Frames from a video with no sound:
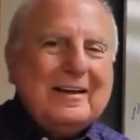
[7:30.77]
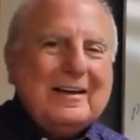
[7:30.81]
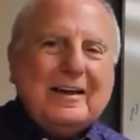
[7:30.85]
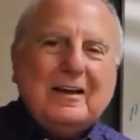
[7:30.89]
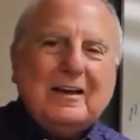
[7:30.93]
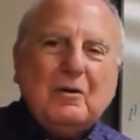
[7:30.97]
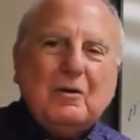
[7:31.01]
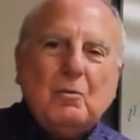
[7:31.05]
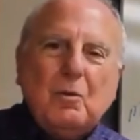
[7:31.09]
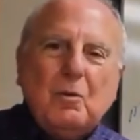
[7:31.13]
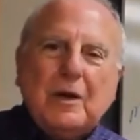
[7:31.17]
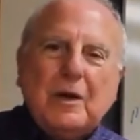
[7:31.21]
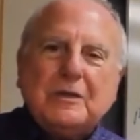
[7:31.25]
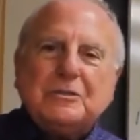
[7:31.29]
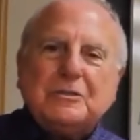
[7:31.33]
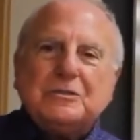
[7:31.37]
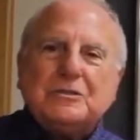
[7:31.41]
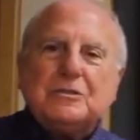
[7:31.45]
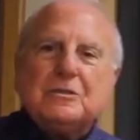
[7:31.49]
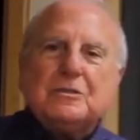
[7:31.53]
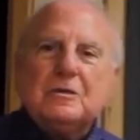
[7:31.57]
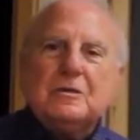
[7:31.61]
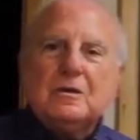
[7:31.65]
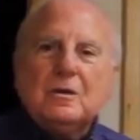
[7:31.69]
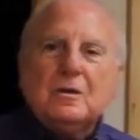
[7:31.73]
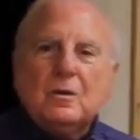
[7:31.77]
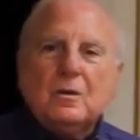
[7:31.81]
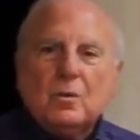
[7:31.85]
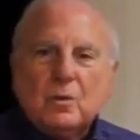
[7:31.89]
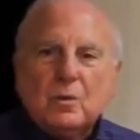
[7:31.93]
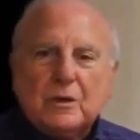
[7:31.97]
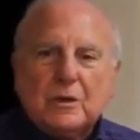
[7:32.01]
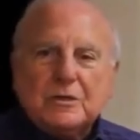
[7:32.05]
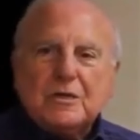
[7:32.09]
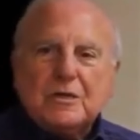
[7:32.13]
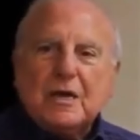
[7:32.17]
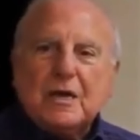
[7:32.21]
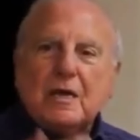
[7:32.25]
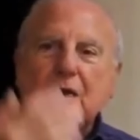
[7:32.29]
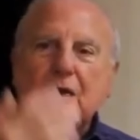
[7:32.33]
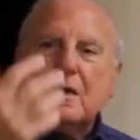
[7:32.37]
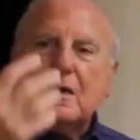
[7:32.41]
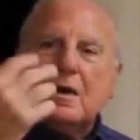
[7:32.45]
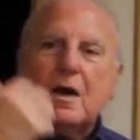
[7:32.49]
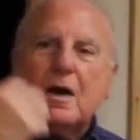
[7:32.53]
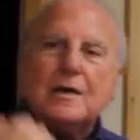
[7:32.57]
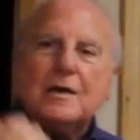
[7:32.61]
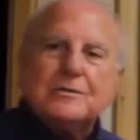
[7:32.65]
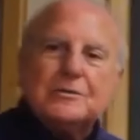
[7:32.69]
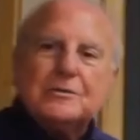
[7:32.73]
in which we take
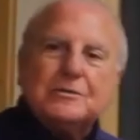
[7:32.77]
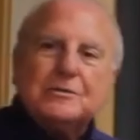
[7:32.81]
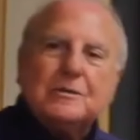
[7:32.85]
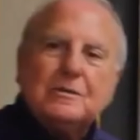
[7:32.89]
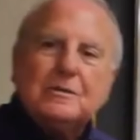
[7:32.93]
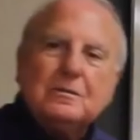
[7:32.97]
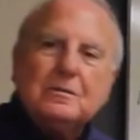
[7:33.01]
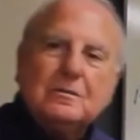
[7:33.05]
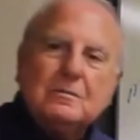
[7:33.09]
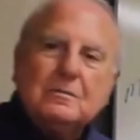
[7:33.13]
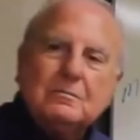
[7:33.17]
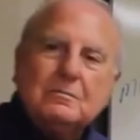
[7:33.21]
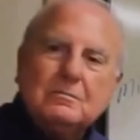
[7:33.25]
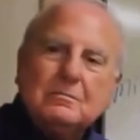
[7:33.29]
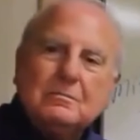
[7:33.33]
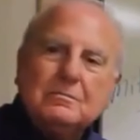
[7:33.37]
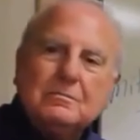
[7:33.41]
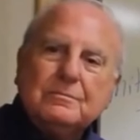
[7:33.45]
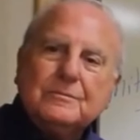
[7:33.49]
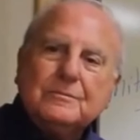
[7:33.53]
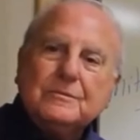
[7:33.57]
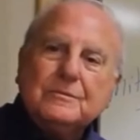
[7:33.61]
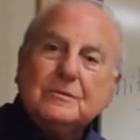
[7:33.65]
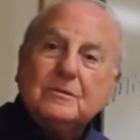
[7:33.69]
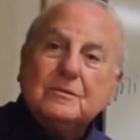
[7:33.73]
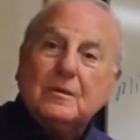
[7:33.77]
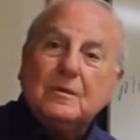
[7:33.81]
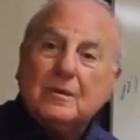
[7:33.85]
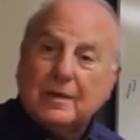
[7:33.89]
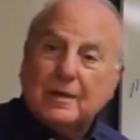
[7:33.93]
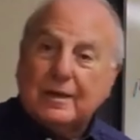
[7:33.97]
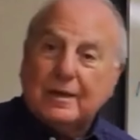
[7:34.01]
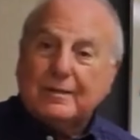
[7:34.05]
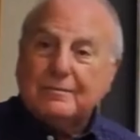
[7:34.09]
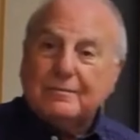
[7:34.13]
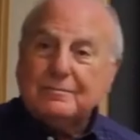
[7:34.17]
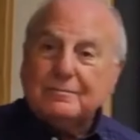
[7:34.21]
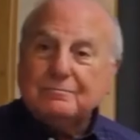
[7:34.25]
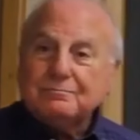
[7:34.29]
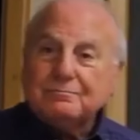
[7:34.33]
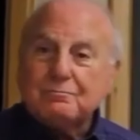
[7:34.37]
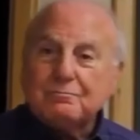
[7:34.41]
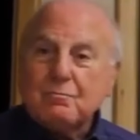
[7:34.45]
in oxygen to live.